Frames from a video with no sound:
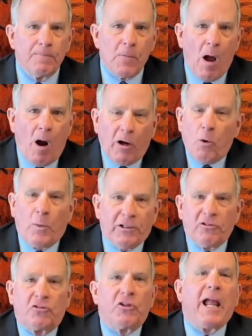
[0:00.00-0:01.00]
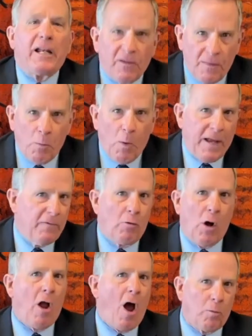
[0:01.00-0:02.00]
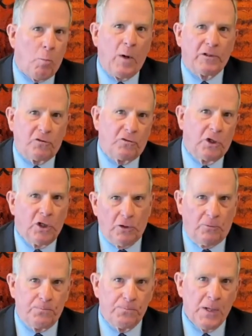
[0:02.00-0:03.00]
are going to stand in the way of what God wants to do.